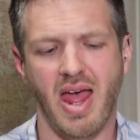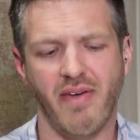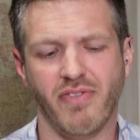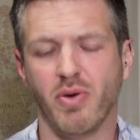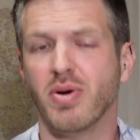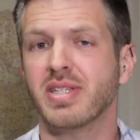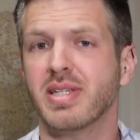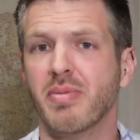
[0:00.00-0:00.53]
if
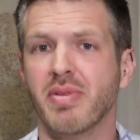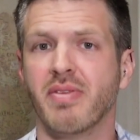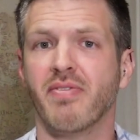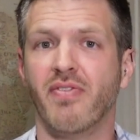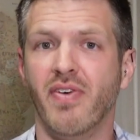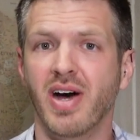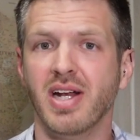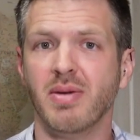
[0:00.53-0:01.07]
you want something
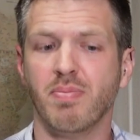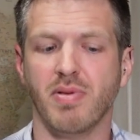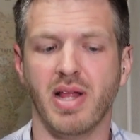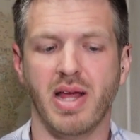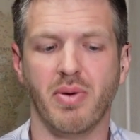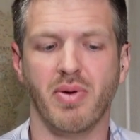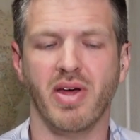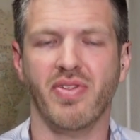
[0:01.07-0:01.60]
fun to
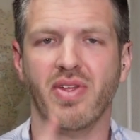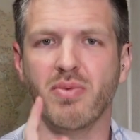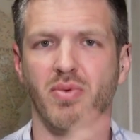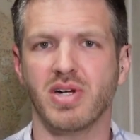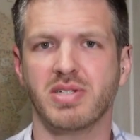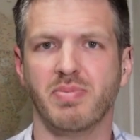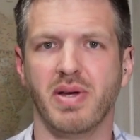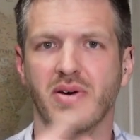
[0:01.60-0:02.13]
play with and
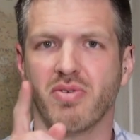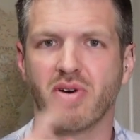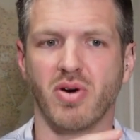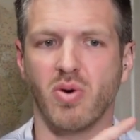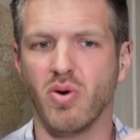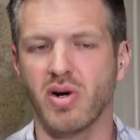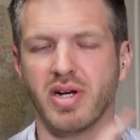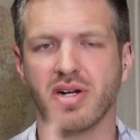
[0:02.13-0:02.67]
want to be able to
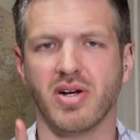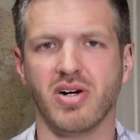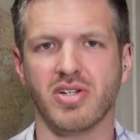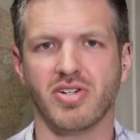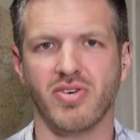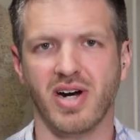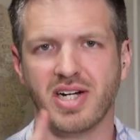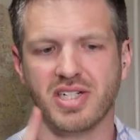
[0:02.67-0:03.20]
record in all
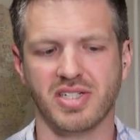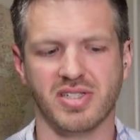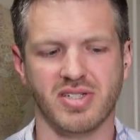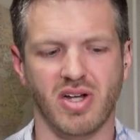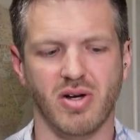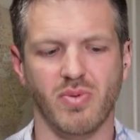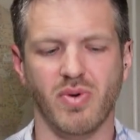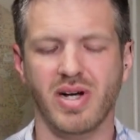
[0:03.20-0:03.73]
directions
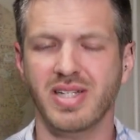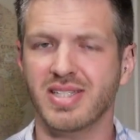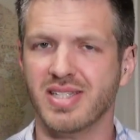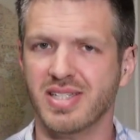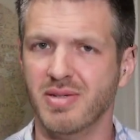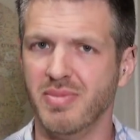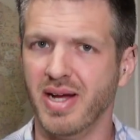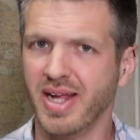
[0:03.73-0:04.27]
all at
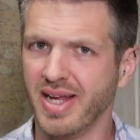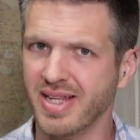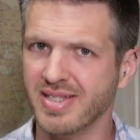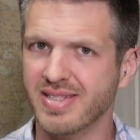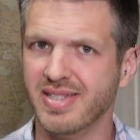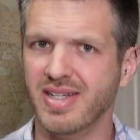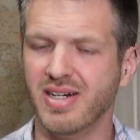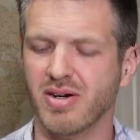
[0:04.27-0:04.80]
once, you might
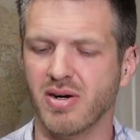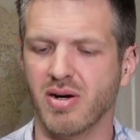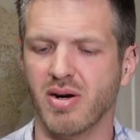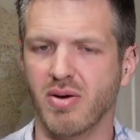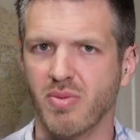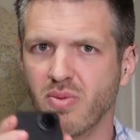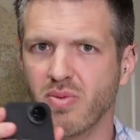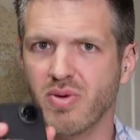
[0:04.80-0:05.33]
consider
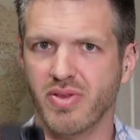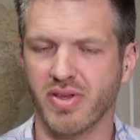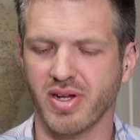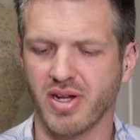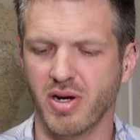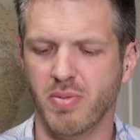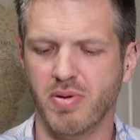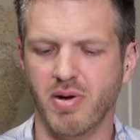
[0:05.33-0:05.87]
the
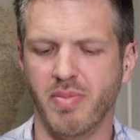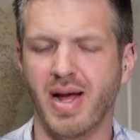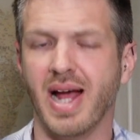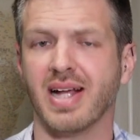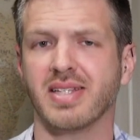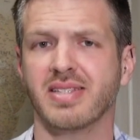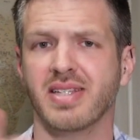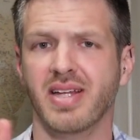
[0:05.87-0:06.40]
GoPro
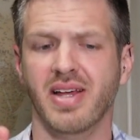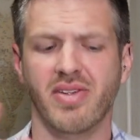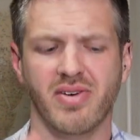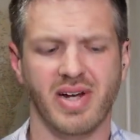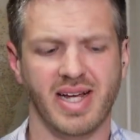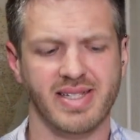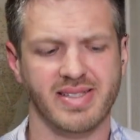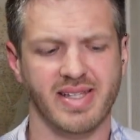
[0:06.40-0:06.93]
MAX. The other
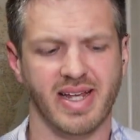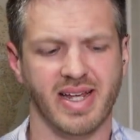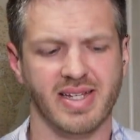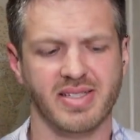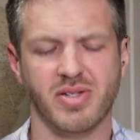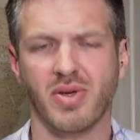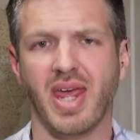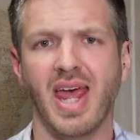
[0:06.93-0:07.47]
nice thing
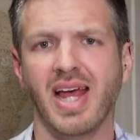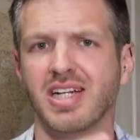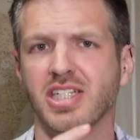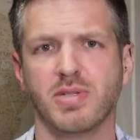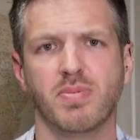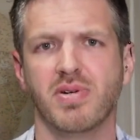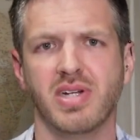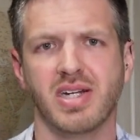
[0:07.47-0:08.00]
is you can
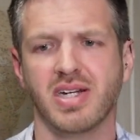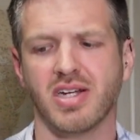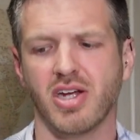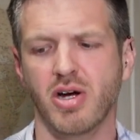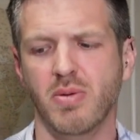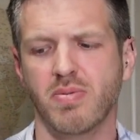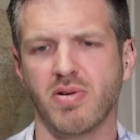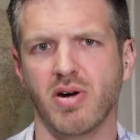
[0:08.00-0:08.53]
just put it into
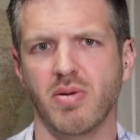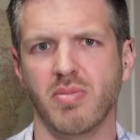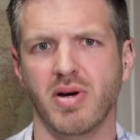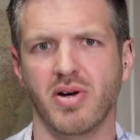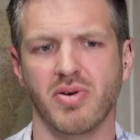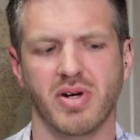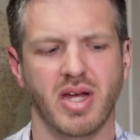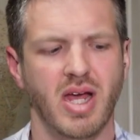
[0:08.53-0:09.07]
GoPro
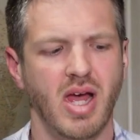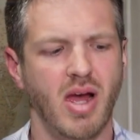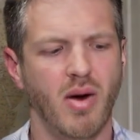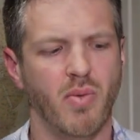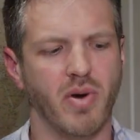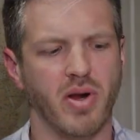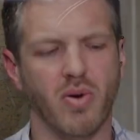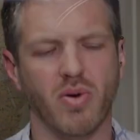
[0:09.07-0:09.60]
mode where you